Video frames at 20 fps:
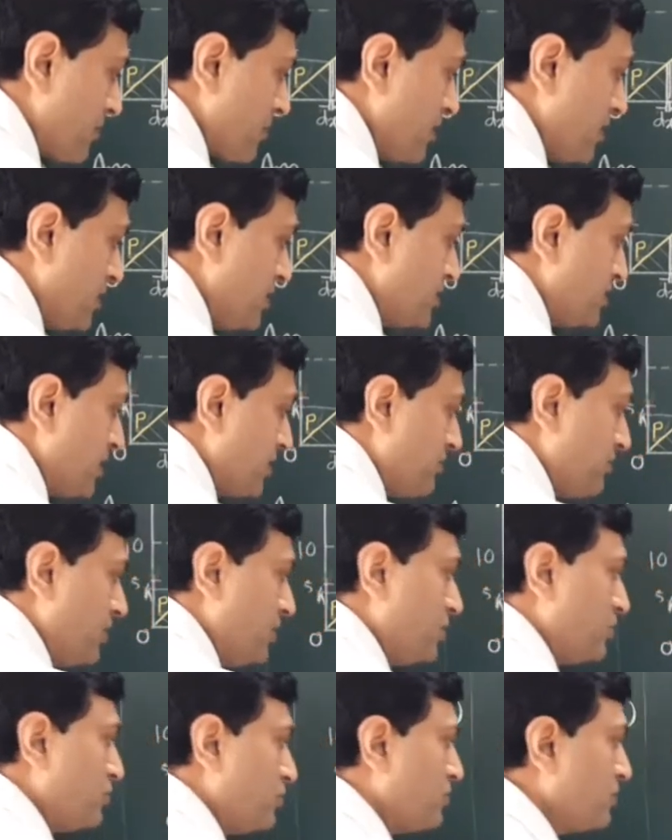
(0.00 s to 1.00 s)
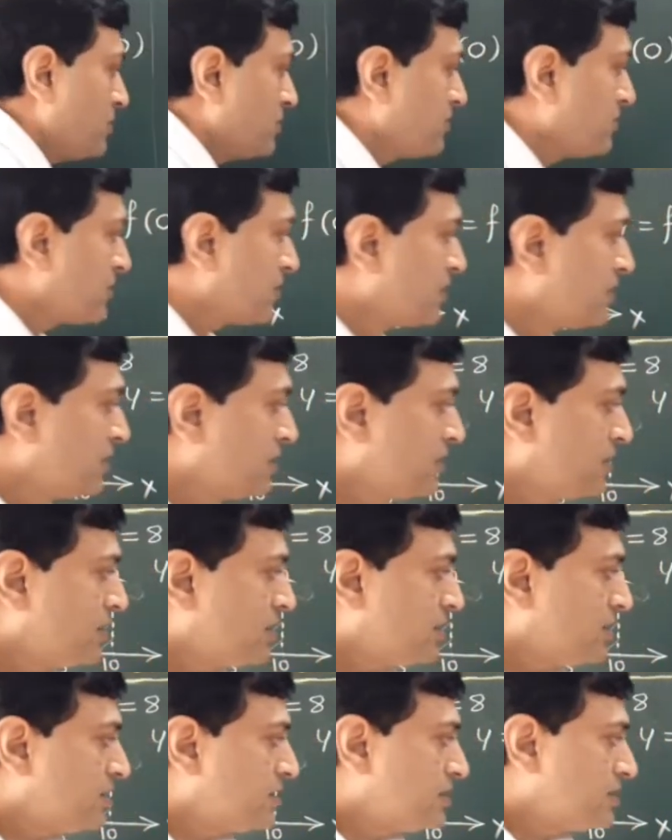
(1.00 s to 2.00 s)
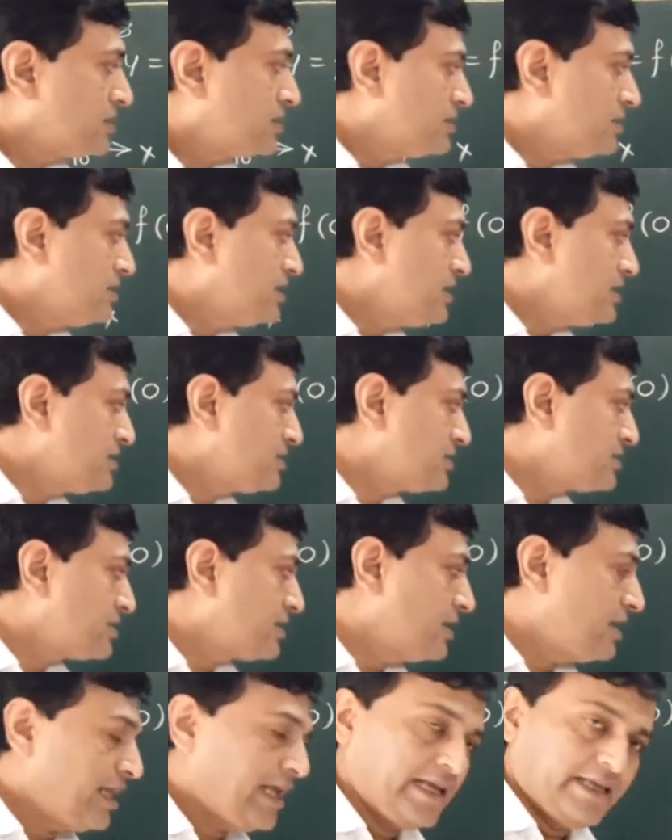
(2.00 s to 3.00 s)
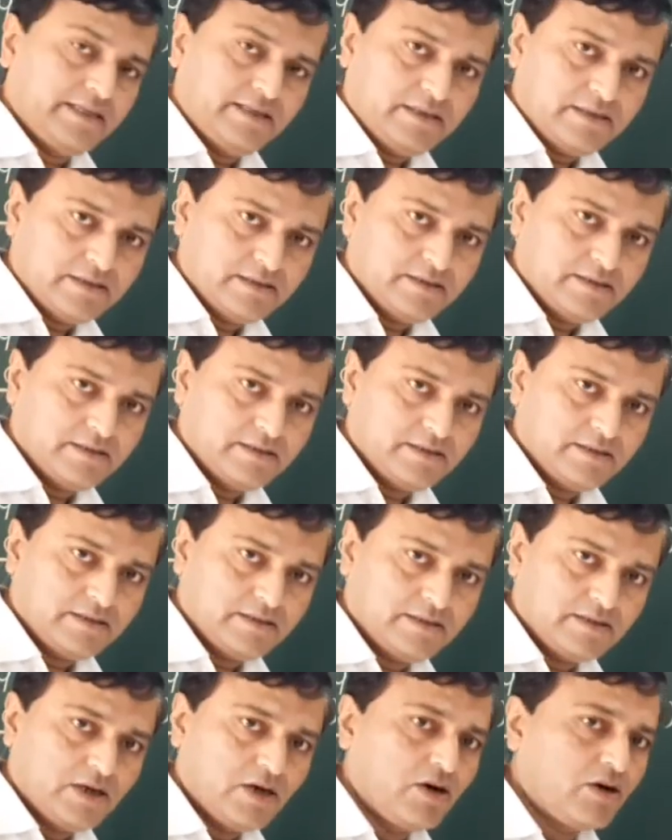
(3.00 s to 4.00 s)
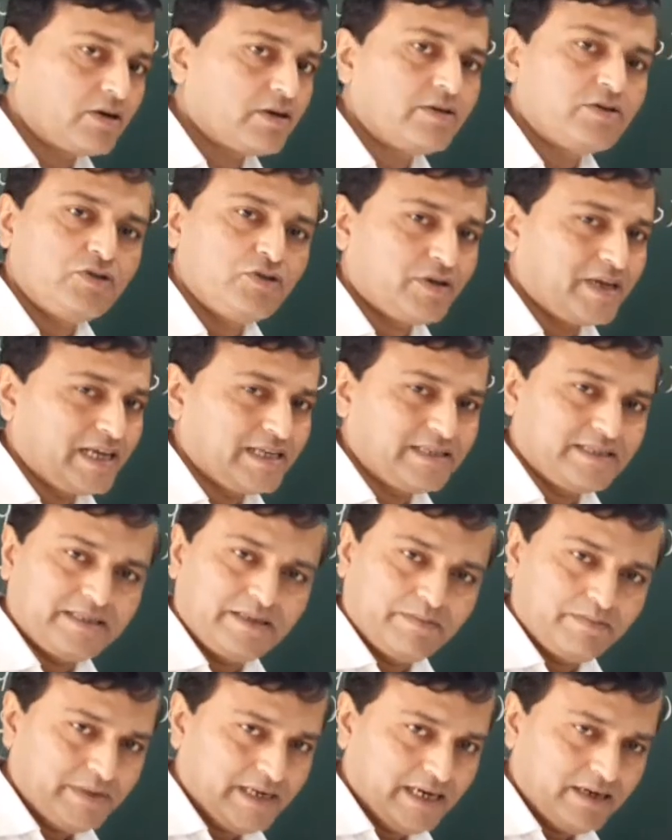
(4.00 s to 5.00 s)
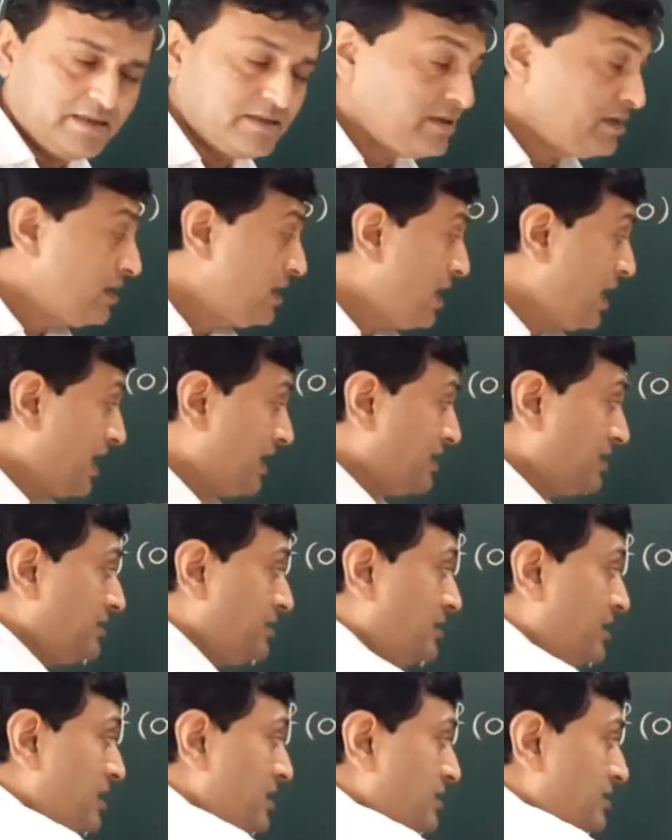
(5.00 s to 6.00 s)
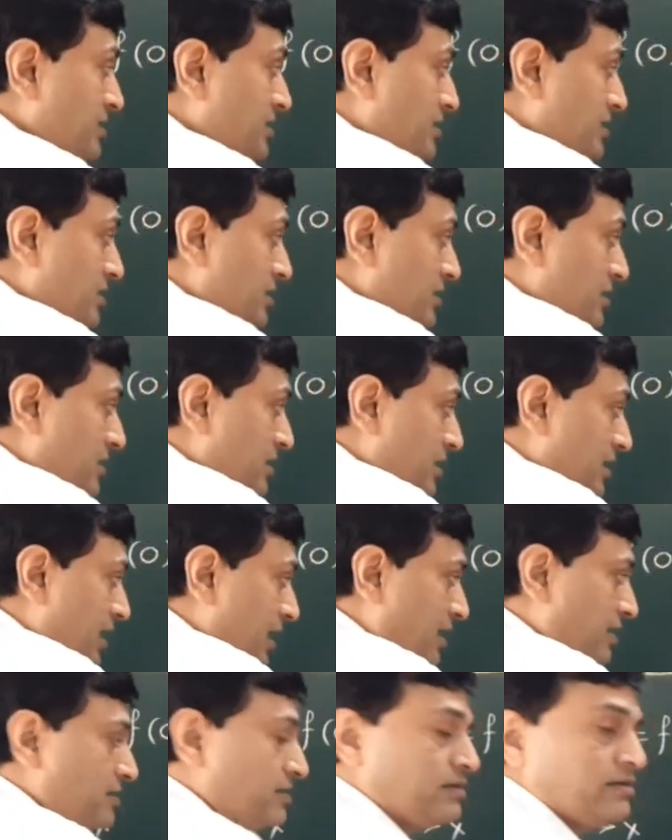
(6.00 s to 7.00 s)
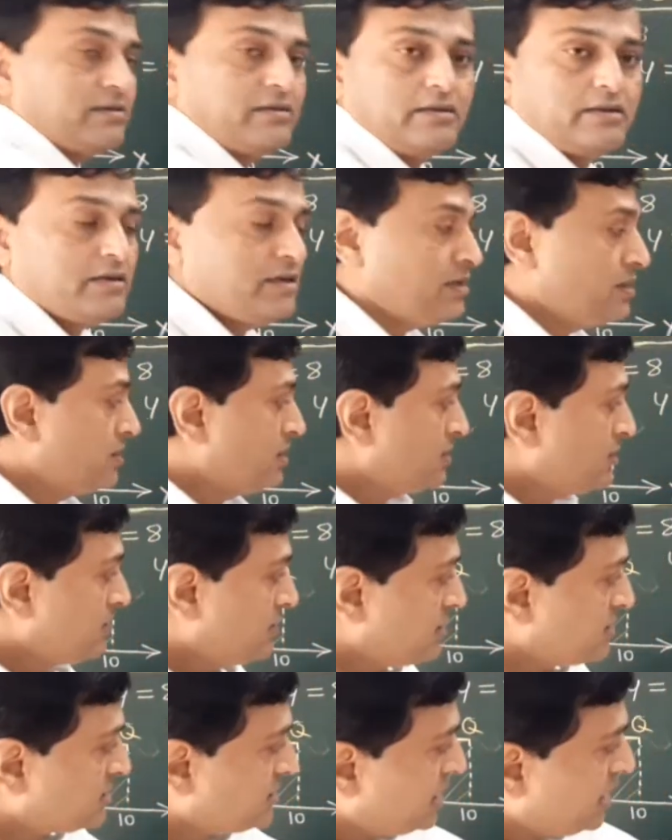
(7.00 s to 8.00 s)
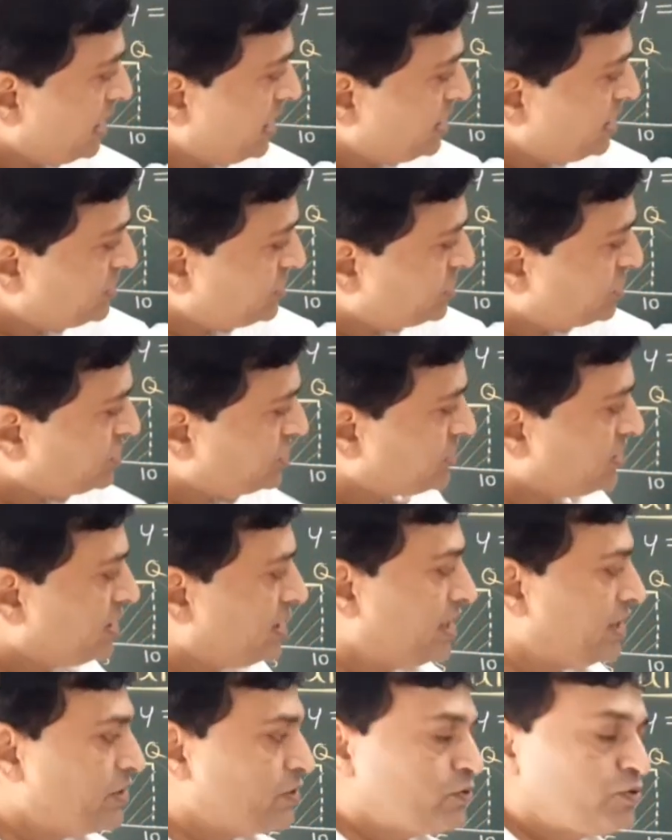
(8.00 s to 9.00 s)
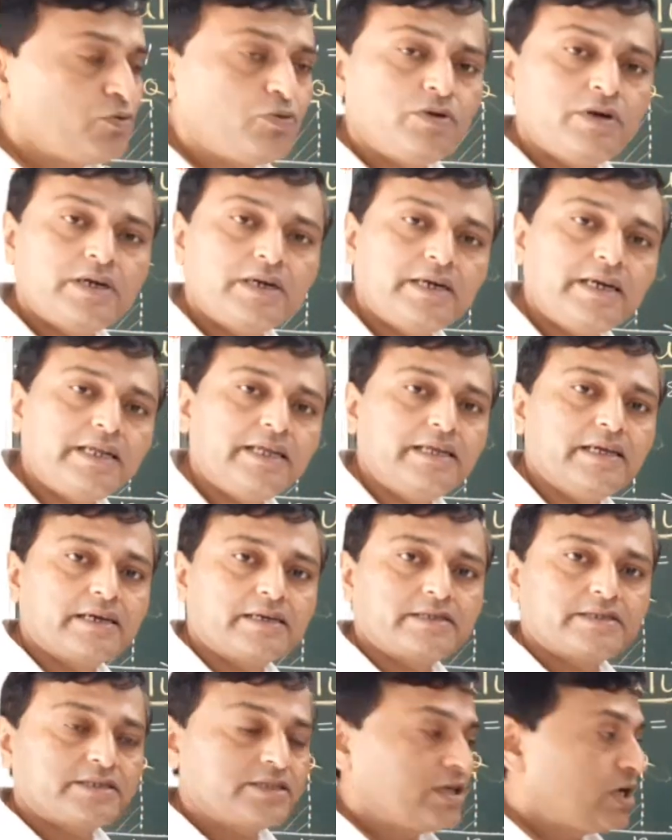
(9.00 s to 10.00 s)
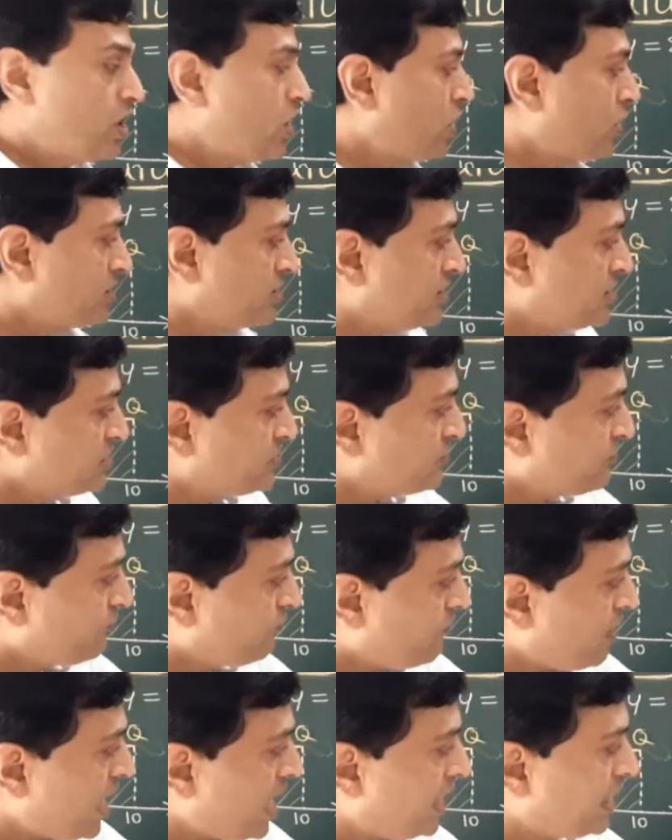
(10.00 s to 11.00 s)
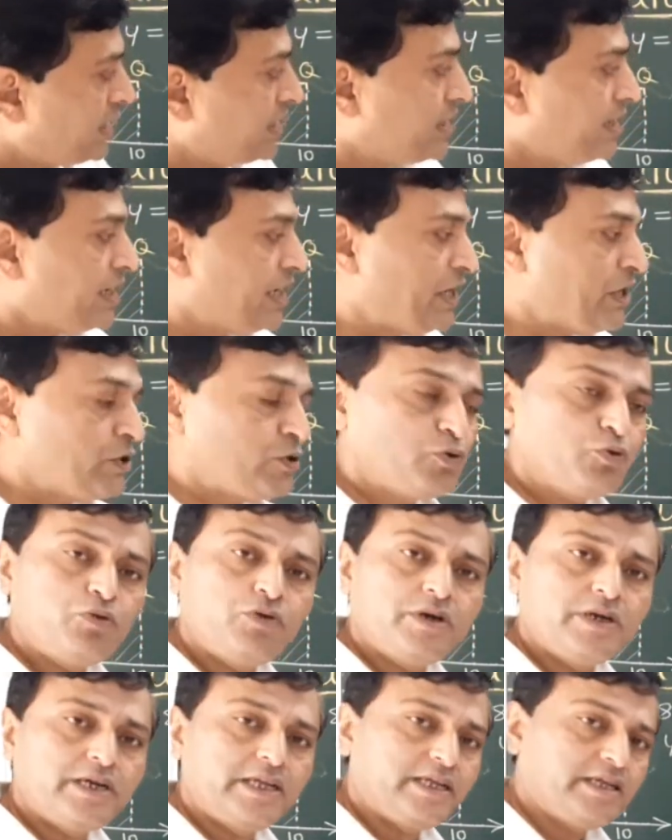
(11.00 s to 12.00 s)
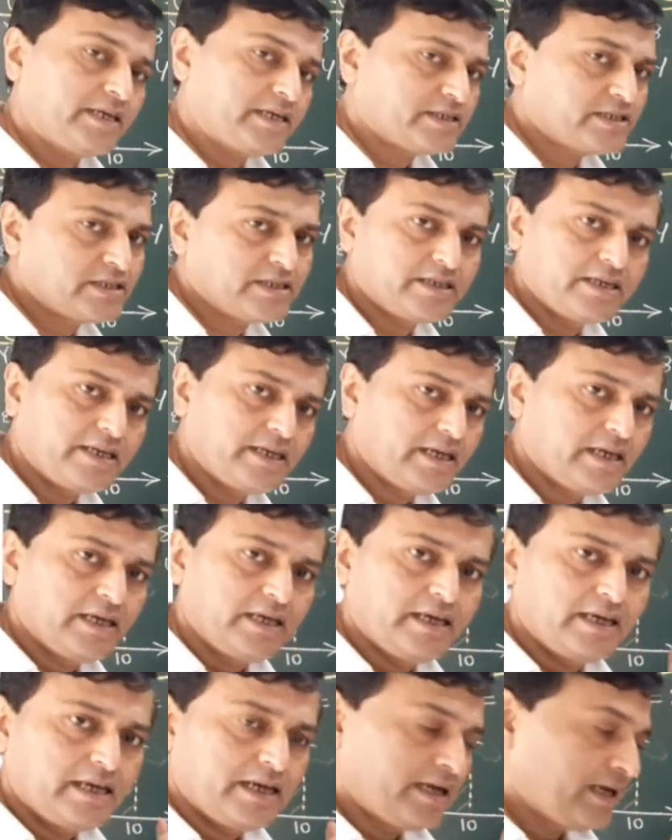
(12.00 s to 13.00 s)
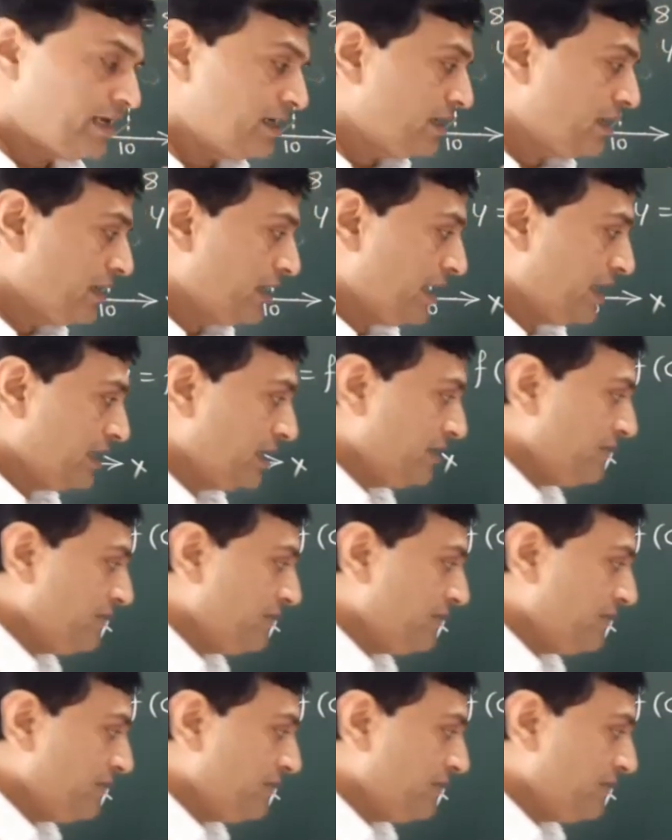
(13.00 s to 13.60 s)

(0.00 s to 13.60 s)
is equal to this length, or you can say breadth, and this length, this h into dx, or this y into dx, any